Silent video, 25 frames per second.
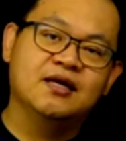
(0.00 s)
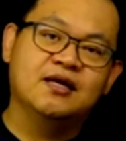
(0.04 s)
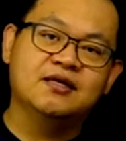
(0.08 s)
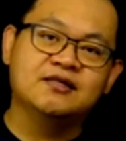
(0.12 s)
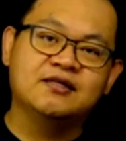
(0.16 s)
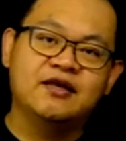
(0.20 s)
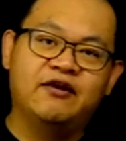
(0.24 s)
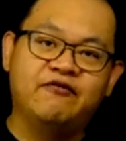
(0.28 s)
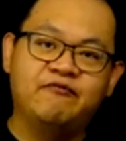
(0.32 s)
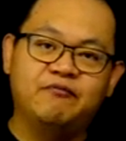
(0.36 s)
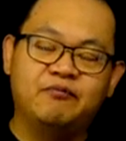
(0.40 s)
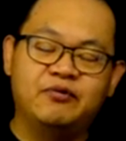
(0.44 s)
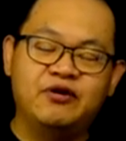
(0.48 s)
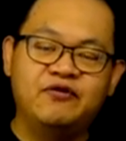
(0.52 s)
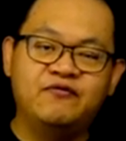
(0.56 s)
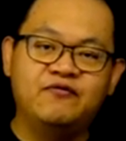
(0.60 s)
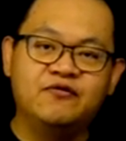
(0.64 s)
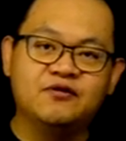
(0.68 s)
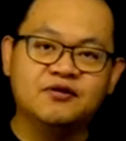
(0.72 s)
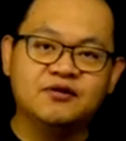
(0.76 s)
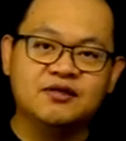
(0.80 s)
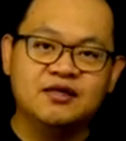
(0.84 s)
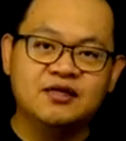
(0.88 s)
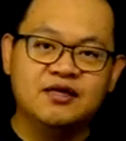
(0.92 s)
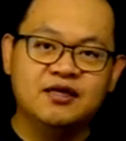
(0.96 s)
As I
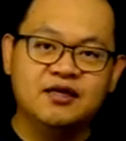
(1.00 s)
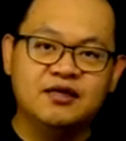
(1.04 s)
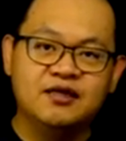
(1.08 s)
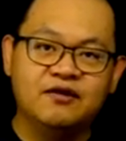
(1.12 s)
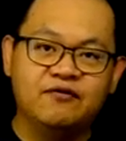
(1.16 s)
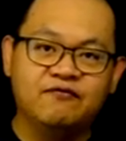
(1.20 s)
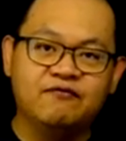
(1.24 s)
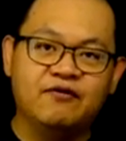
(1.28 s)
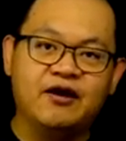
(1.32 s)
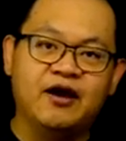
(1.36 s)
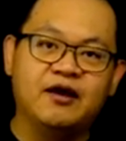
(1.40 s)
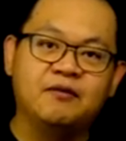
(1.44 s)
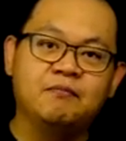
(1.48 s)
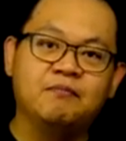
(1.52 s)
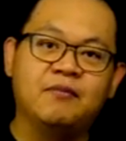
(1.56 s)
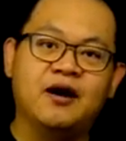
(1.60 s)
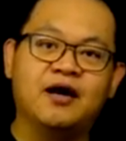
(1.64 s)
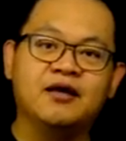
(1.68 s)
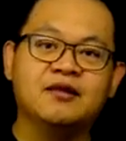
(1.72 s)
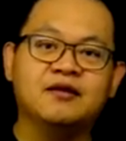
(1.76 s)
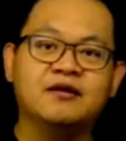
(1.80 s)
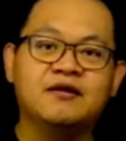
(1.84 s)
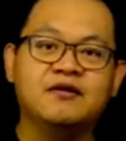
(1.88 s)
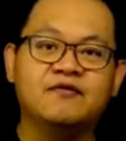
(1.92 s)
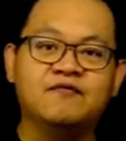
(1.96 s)
previously defined,
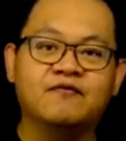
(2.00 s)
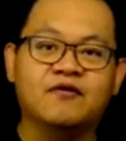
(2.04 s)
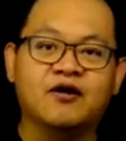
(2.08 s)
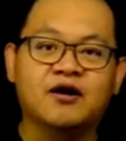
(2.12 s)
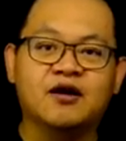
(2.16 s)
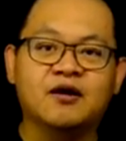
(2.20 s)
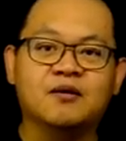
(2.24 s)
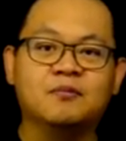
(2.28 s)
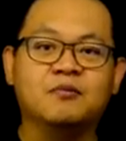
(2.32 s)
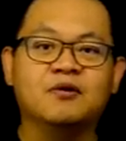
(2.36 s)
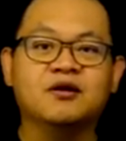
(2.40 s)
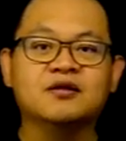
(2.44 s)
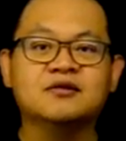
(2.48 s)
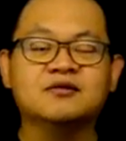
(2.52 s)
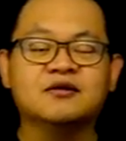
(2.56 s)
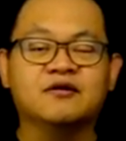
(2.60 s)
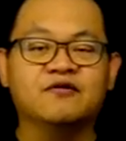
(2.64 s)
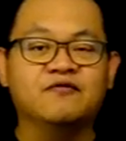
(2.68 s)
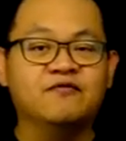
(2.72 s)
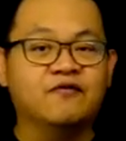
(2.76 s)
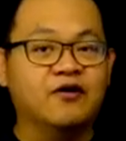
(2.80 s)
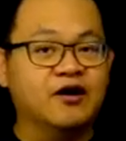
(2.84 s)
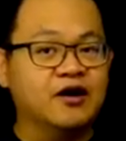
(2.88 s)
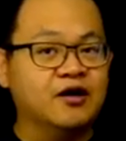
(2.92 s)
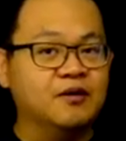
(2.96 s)
binary variables are
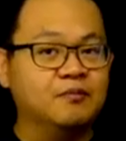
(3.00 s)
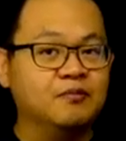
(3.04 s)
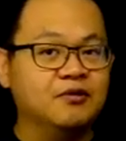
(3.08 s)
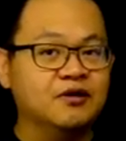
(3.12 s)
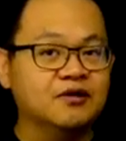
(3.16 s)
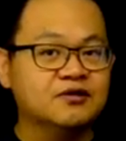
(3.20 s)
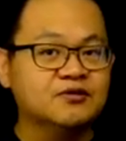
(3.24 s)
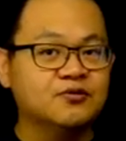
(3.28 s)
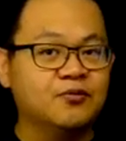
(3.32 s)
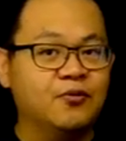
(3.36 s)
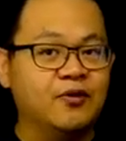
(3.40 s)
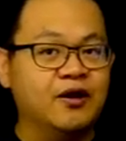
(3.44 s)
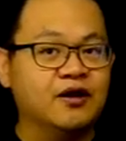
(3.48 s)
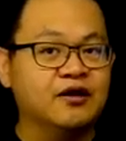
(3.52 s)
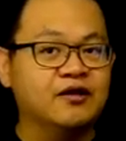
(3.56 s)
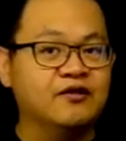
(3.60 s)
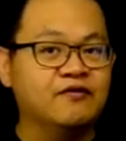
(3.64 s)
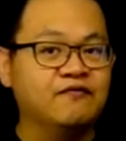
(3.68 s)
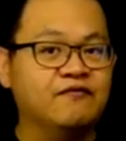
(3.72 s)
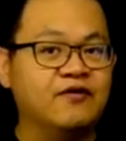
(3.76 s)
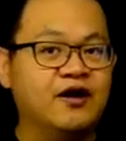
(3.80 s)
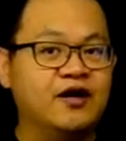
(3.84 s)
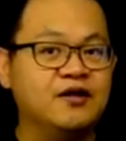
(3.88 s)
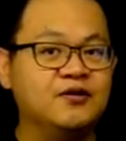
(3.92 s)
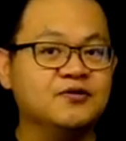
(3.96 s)
variables where the
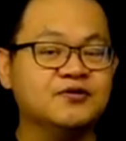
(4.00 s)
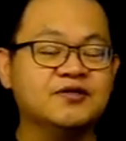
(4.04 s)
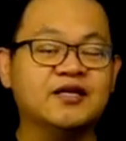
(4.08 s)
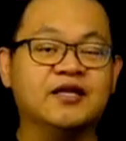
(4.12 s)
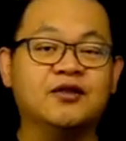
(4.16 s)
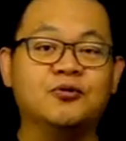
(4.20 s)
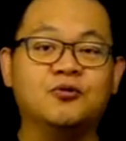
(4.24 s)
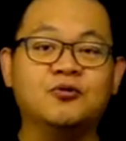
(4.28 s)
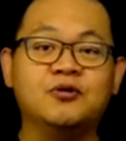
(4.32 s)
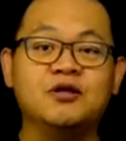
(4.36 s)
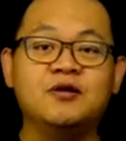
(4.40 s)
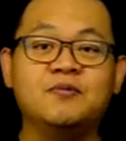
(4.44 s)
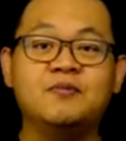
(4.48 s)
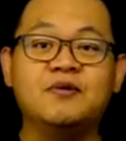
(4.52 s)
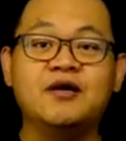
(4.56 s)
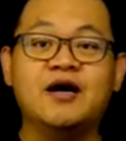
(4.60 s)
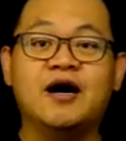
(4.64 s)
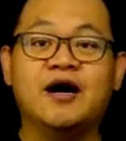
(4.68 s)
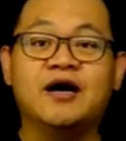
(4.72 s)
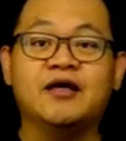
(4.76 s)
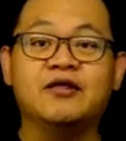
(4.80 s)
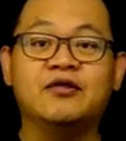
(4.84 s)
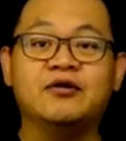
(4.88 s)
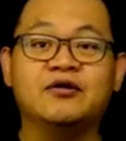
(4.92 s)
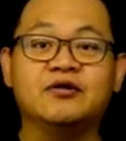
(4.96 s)
values can only be
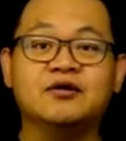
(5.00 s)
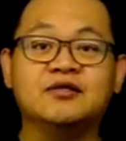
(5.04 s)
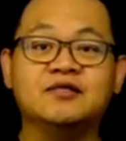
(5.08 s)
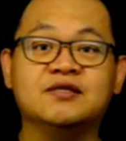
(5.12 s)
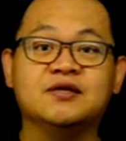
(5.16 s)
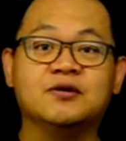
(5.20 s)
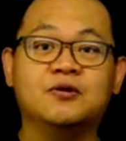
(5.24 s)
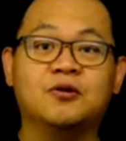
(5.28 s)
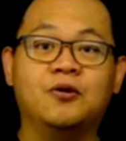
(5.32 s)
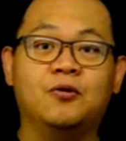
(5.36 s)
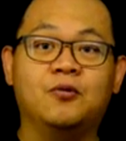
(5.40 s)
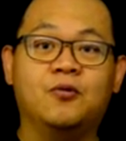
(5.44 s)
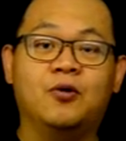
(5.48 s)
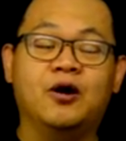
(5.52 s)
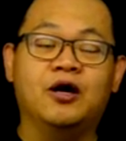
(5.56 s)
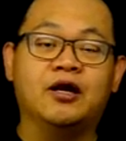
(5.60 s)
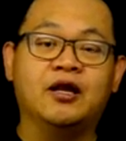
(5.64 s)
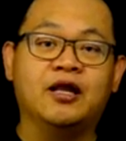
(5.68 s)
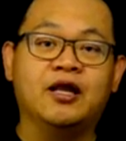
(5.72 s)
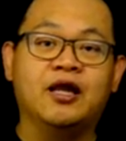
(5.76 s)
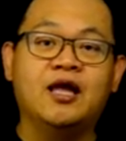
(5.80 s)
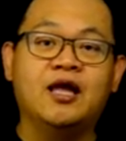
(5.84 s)
either 0 or 1.